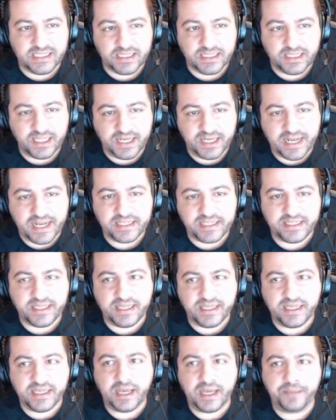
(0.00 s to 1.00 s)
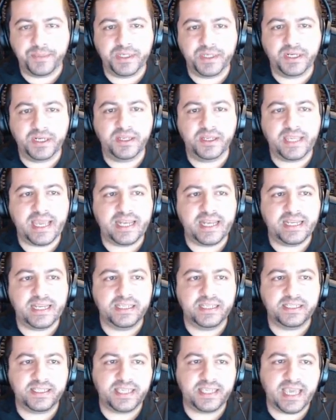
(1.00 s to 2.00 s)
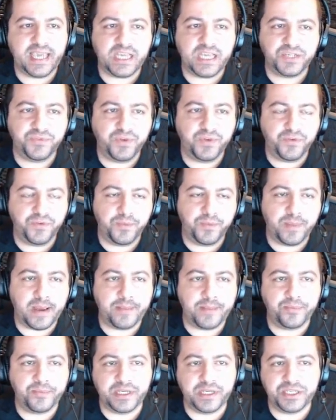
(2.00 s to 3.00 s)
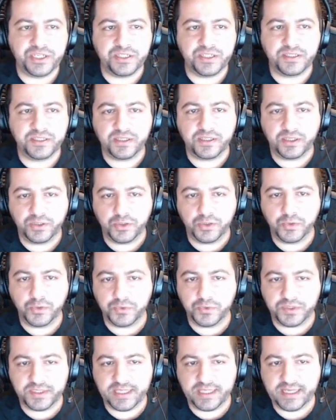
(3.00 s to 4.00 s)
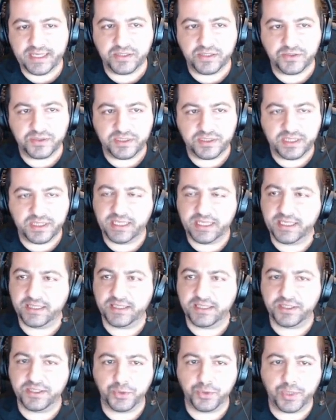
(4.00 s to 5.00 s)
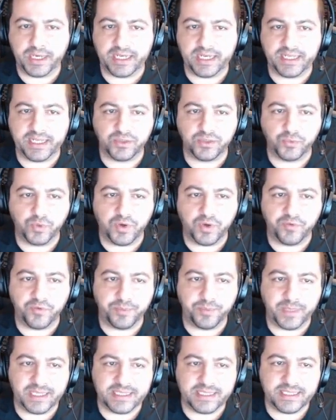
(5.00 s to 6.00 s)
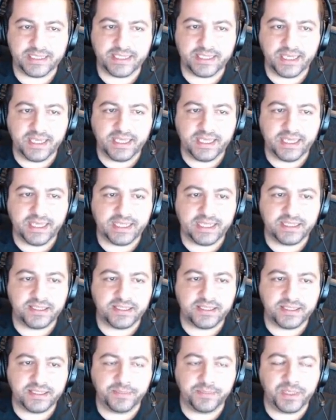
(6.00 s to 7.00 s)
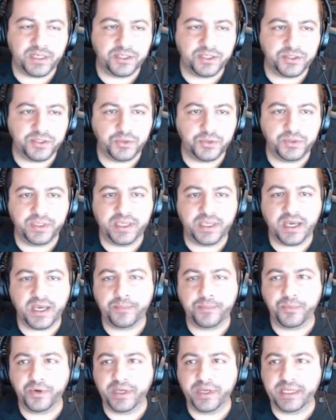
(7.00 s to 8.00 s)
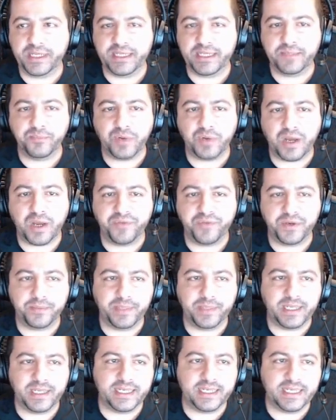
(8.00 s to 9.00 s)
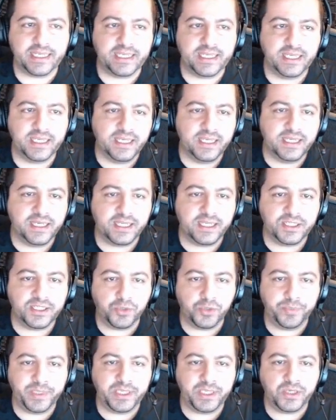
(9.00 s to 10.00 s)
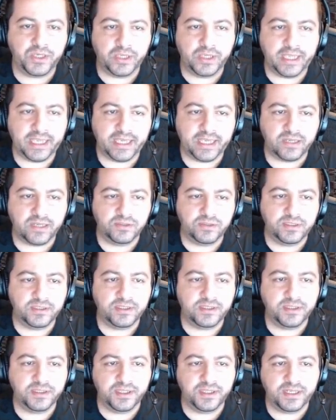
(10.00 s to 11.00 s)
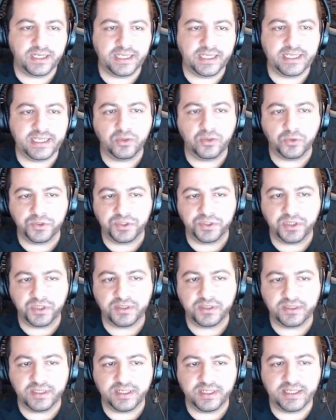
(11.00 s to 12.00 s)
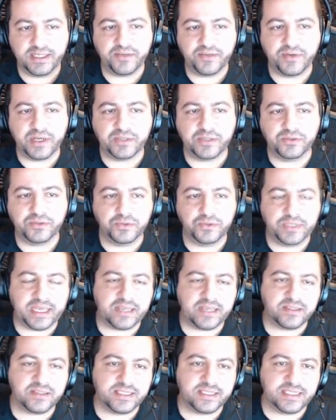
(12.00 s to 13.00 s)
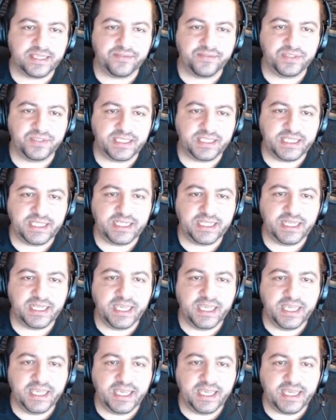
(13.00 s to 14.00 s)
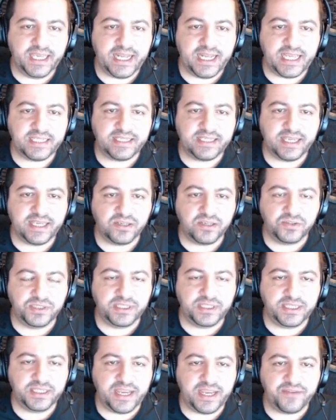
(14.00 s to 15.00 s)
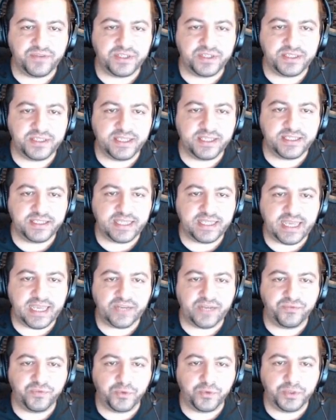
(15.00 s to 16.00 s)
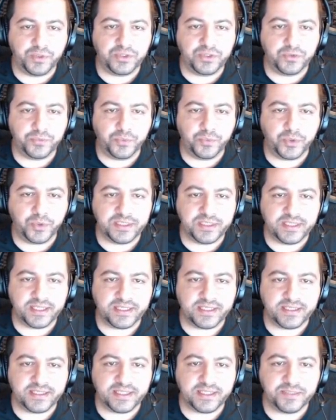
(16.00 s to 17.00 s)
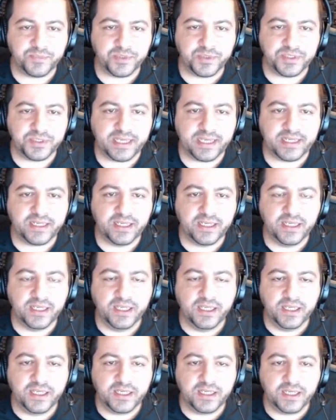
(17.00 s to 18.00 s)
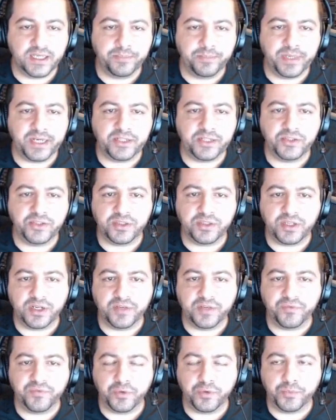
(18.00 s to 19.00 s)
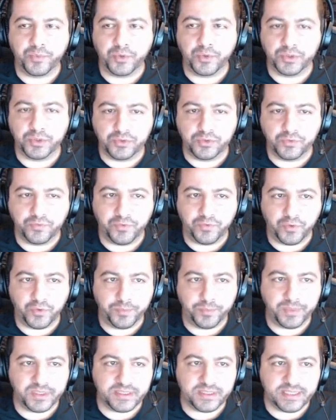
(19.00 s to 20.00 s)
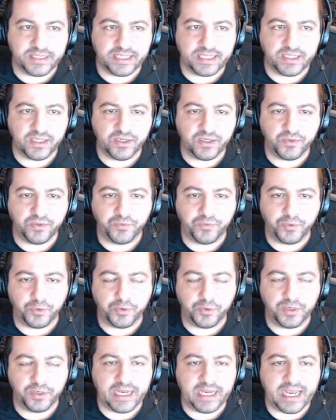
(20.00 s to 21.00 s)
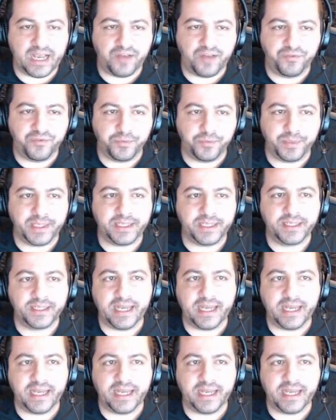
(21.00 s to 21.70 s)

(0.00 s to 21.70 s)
The next thing I'm going to look at is cash flow from operations to sales in the trailing 12 months. And similar to the operating profitability, Adobe held the lead or took the lead around 2017 and has held it ever since at 42.66% compared to 34.24% for Alphabet.